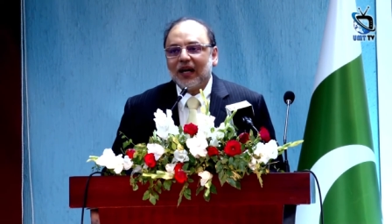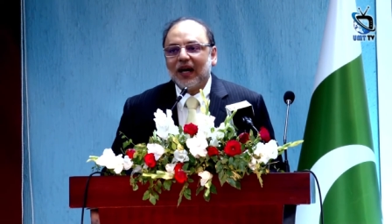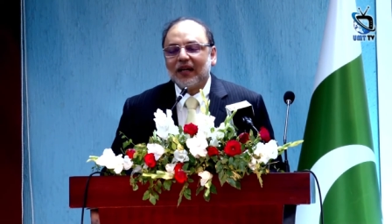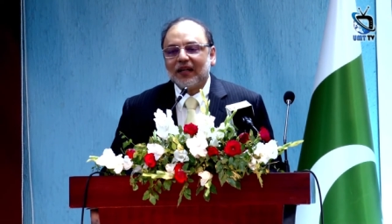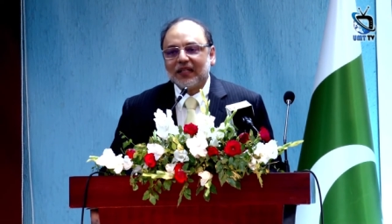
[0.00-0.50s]

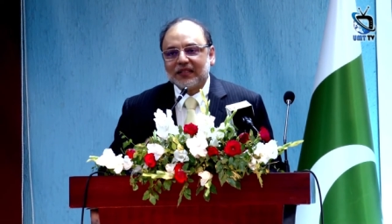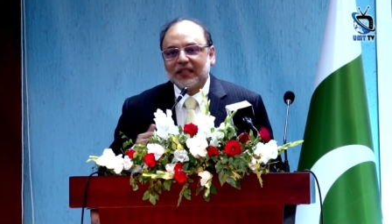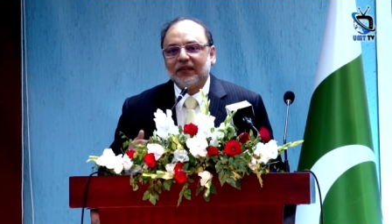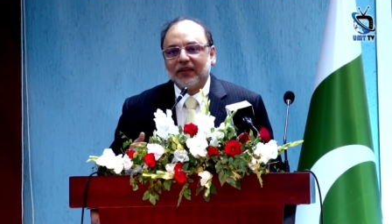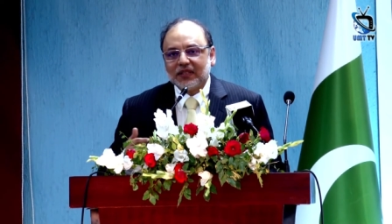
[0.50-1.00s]
unless
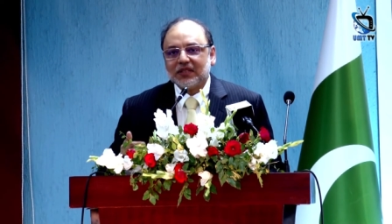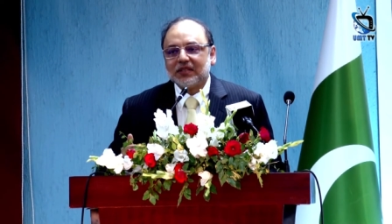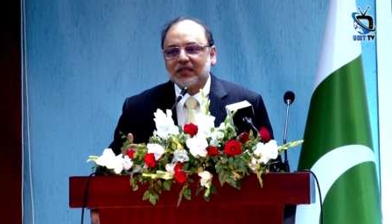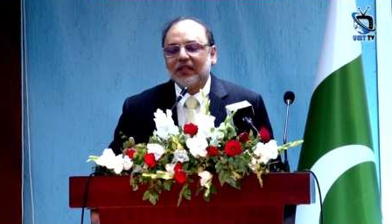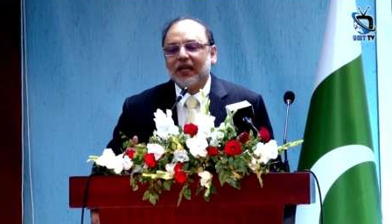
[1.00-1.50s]
there
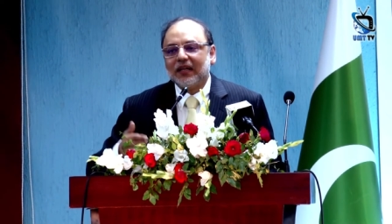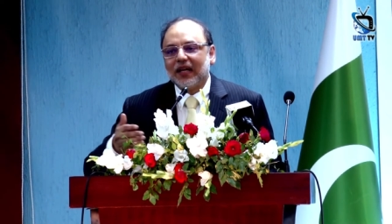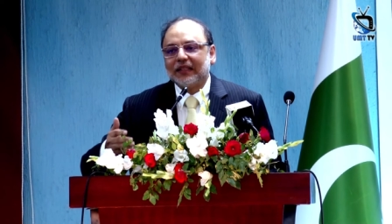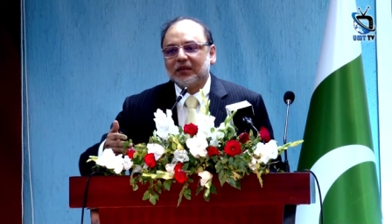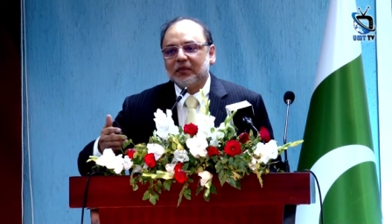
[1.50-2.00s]
is
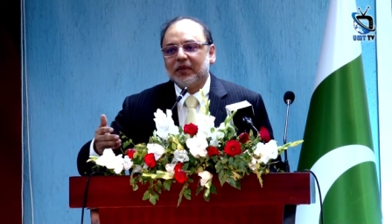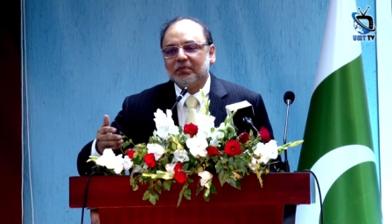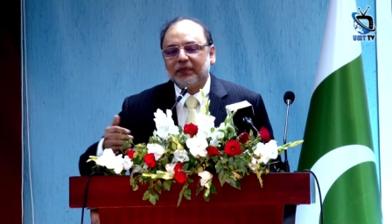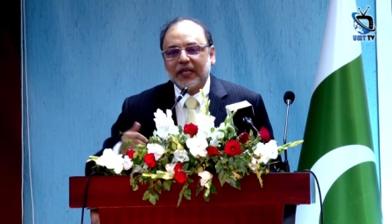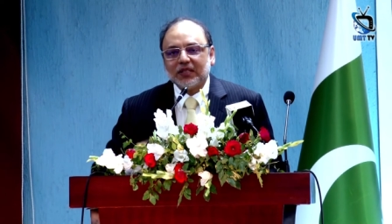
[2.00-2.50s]

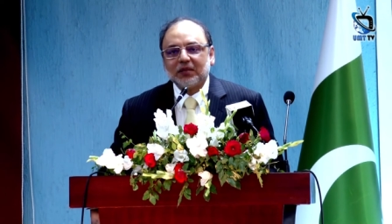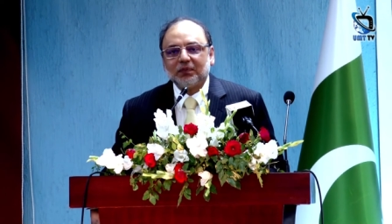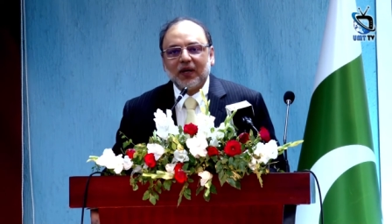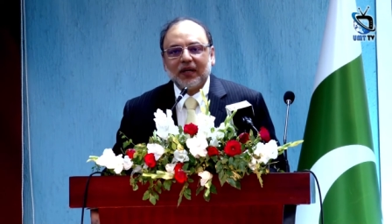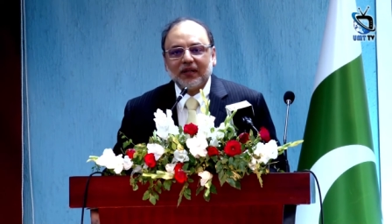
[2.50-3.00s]
enlightenment based
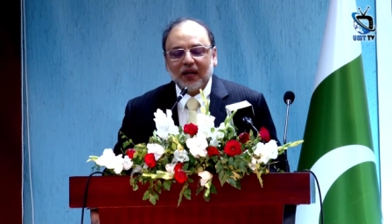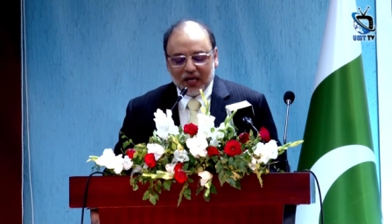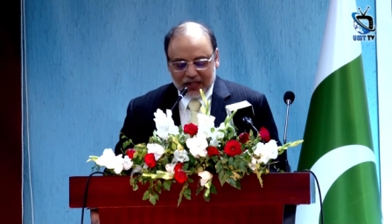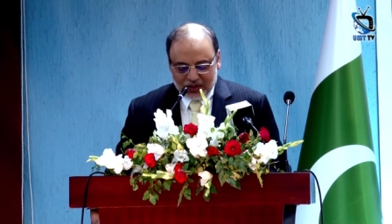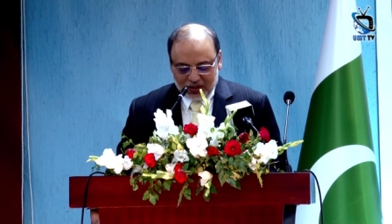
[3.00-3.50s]
upon
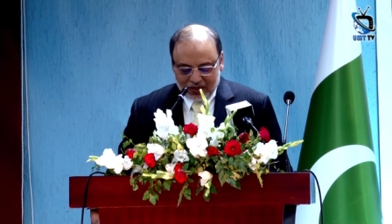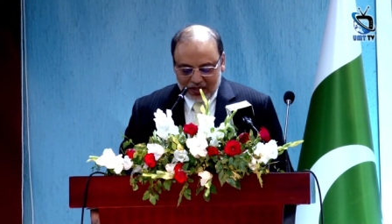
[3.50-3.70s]
knowledge